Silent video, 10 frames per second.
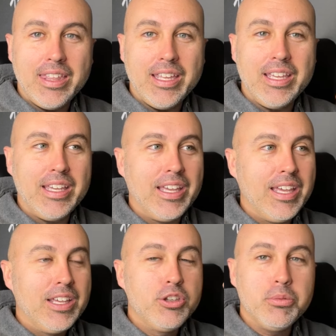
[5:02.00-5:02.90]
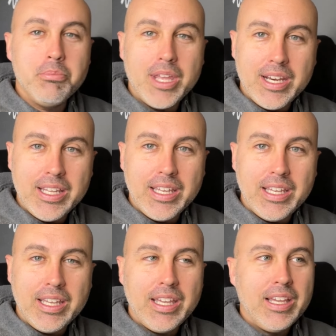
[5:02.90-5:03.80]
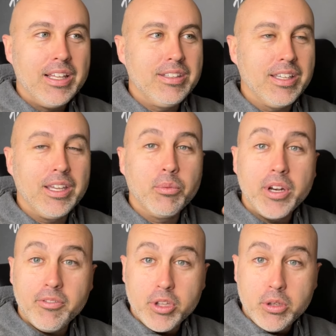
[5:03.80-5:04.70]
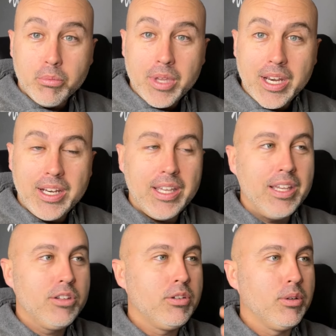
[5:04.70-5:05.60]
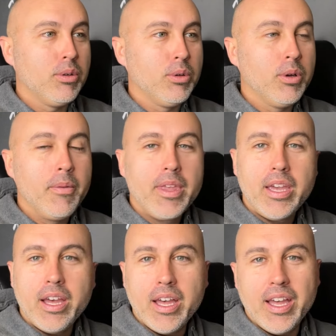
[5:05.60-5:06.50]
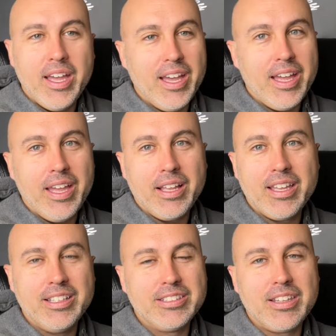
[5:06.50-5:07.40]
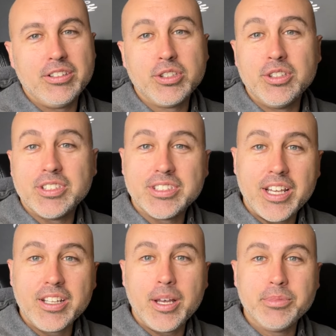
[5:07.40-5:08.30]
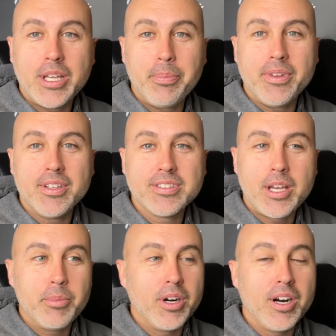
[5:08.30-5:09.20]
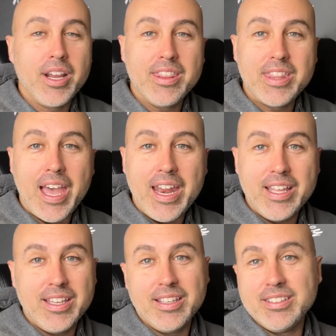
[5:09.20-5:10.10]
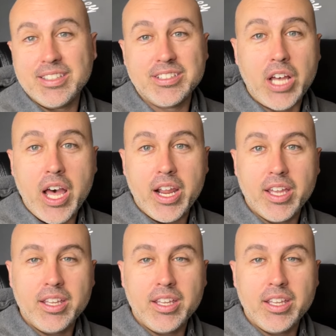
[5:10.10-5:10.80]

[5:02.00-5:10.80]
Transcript: the humidity, to get rid of the humidity, to uh, because as soon as the sun comes up in the summer, that is a sauna.